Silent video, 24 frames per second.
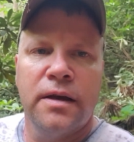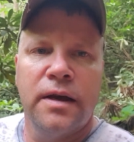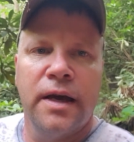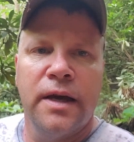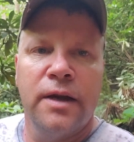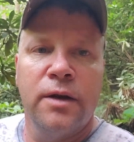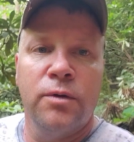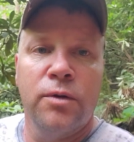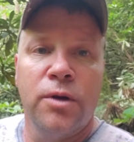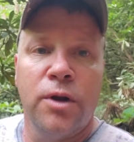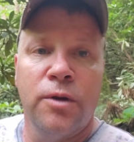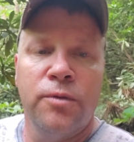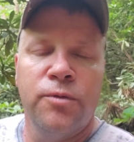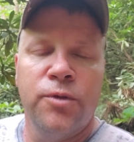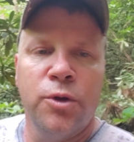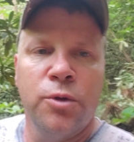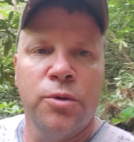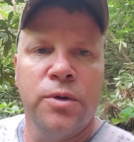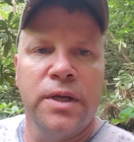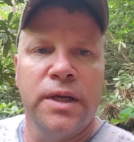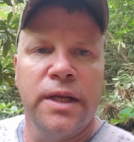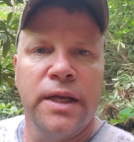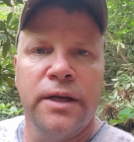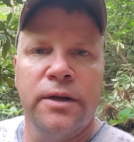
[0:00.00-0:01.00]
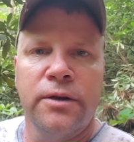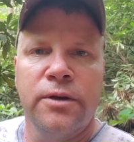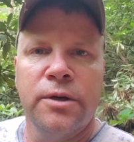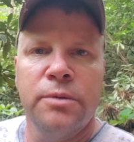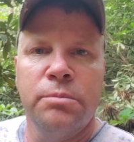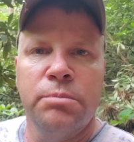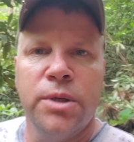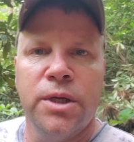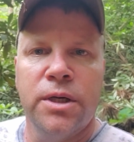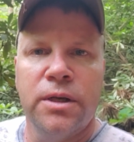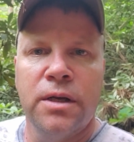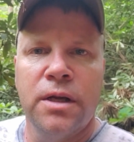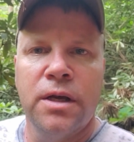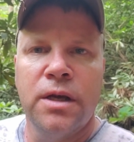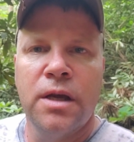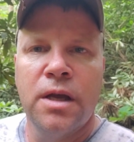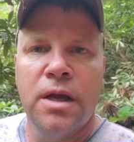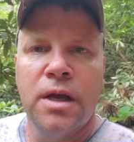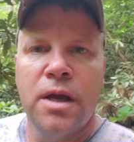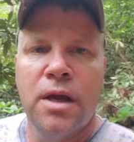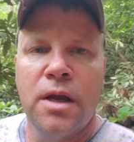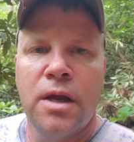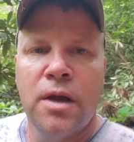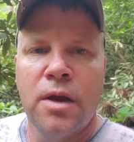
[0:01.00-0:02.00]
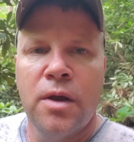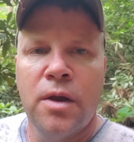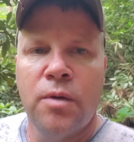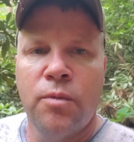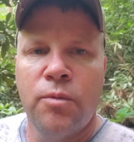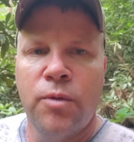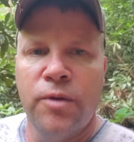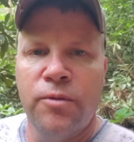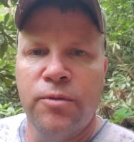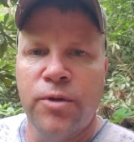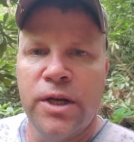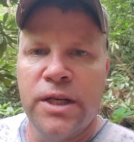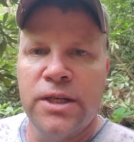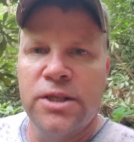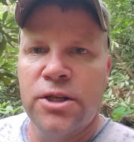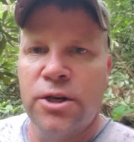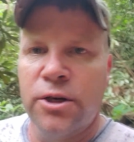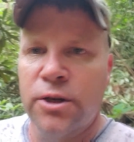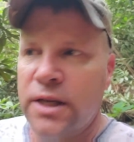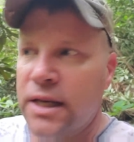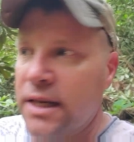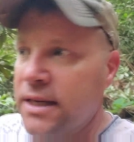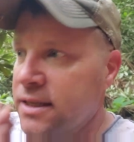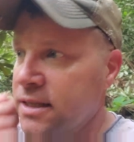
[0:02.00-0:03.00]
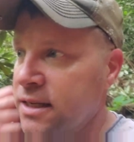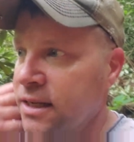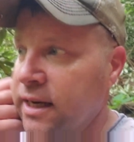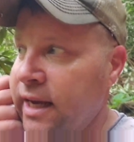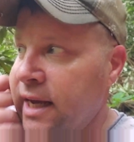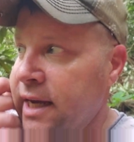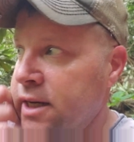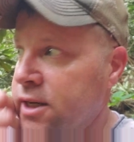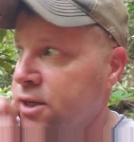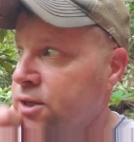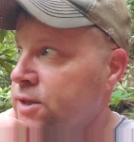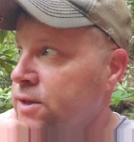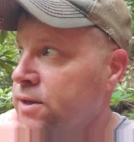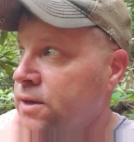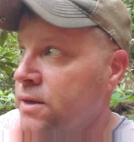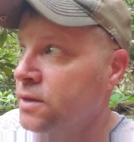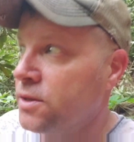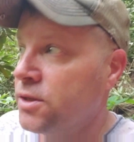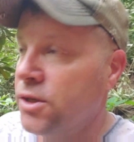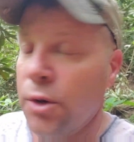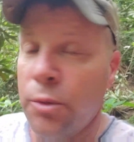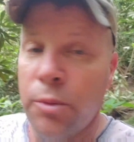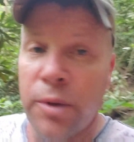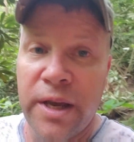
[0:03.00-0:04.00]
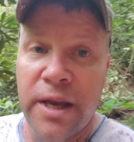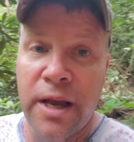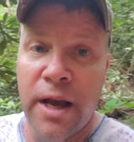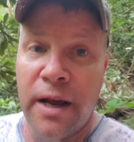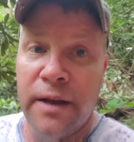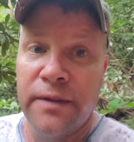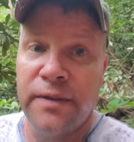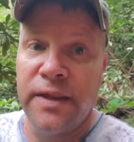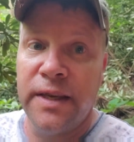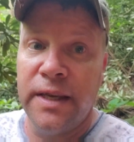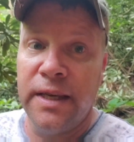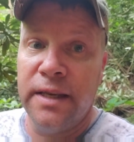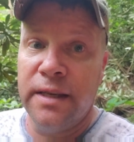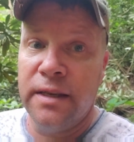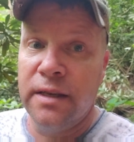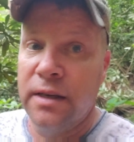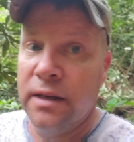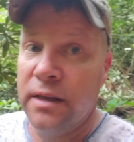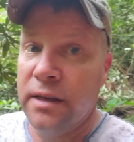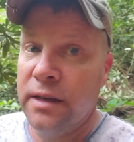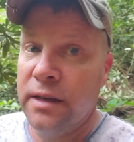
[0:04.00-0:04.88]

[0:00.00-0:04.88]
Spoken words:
I don't know if you can hear it, but we've reached our destination. So we got the